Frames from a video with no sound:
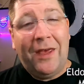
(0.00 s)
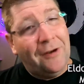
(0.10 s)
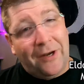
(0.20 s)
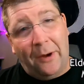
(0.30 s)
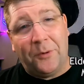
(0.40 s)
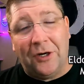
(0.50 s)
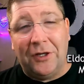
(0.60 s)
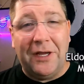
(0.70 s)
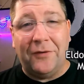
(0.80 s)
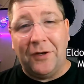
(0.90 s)
Now I'm going to
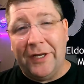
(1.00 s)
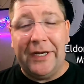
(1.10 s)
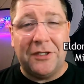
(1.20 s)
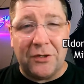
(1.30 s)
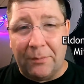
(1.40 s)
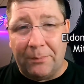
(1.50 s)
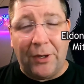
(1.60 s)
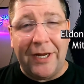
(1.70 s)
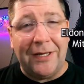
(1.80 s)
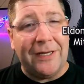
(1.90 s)
leave a link to a
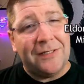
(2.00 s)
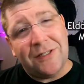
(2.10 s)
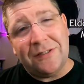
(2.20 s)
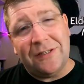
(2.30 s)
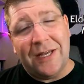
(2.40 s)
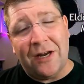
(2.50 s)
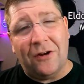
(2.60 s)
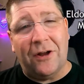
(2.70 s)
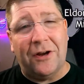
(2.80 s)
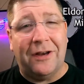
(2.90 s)
playlist. Yen
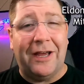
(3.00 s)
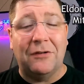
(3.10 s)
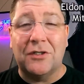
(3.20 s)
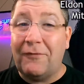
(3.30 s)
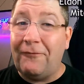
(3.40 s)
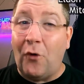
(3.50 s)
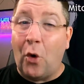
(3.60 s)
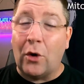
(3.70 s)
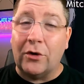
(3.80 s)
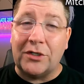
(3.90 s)
On announced
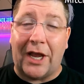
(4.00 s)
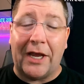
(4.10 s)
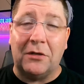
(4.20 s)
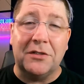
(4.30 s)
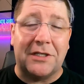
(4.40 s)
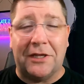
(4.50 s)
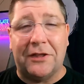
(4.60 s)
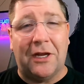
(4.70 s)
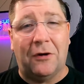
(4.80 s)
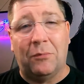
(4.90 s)
4 titles that
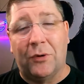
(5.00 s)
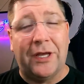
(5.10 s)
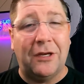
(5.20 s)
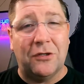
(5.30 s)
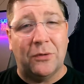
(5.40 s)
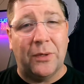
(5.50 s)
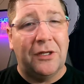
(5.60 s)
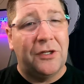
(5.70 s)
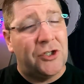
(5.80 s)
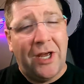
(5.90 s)
they're bringing to
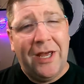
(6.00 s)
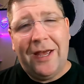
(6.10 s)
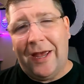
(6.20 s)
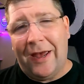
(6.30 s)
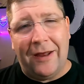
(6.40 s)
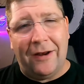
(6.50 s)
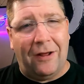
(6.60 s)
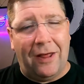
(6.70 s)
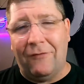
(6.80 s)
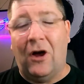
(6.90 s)
English, and I'll
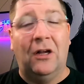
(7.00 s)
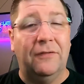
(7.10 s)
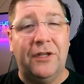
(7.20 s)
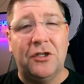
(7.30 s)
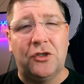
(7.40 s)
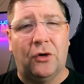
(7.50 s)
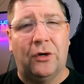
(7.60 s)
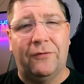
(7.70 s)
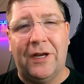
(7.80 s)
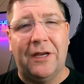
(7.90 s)
have all of these
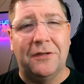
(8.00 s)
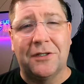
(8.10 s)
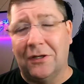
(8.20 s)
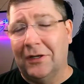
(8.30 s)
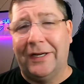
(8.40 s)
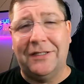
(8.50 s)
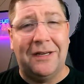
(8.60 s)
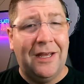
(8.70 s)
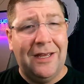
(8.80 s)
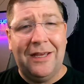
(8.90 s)
short videos collected
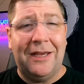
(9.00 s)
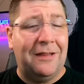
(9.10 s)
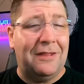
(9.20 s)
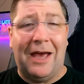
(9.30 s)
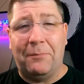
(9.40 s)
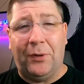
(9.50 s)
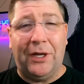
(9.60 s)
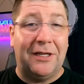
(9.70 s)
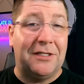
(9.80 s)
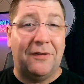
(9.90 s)
in that
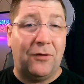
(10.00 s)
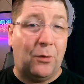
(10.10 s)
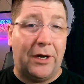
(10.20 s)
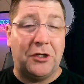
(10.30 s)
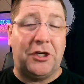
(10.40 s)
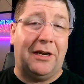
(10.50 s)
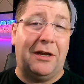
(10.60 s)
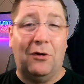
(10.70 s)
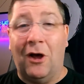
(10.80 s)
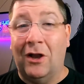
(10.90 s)
playlist if you want to check
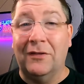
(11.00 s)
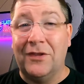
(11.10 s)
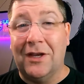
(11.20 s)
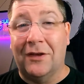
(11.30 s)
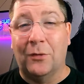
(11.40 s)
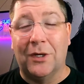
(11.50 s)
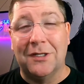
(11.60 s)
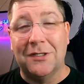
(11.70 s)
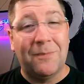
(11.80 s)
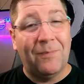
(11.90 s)
out all of the other
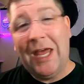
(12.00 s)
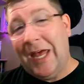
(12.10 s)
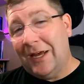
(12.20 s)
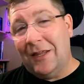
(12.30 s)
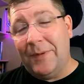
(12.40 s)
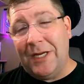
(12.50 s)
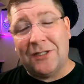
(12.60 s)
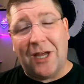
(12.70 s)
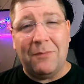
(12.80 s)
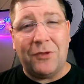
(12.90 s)
ones. In the
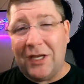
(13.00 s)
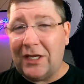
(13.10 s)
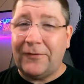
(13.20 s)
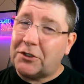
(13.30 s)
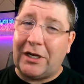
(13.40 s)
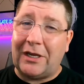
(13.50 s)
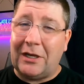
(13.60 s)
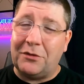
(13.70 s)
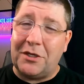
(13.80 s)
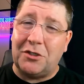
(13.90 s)
meantime, thank you for checking
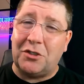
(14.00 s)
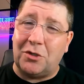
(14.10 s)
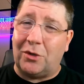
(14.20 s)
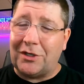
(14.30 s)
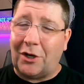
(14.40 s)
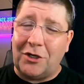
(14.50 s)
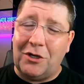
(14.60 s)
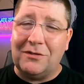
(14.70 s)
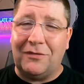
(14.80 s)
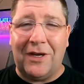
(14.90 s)
out this short
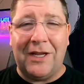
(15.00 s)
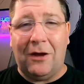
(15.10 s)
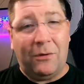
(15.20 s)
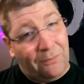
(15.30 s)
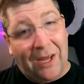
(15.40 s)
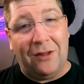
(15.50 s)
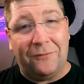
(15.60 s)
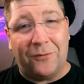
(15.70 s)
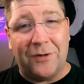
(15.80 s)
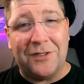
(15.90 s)
news video. I look
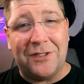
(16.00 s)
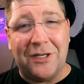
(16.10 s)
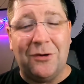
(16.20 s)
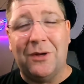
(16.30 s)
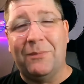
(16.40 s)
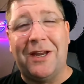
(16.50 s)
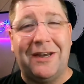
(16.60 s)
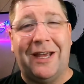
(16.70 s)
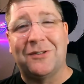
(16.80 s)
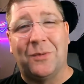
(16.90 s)
forward to seeing you in my
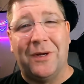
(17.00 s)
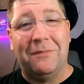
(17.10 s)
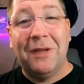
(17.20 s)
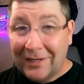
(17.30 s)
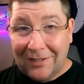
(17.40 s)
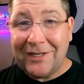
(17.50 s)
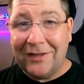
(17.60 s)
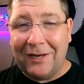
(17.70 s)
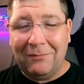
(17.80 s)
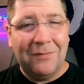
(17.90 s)
next one. Till
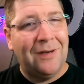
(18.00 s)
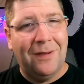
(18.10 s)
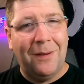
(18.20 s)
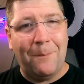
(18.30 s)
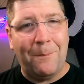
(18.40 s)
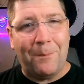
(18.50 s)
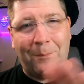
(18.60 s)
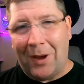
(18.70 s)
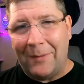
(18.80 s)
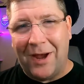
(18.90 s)
then,
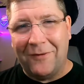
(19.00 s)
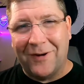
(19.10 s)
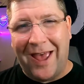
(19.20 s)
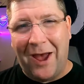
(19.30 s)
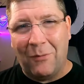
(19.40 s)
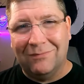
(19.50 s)
bye-bye for now.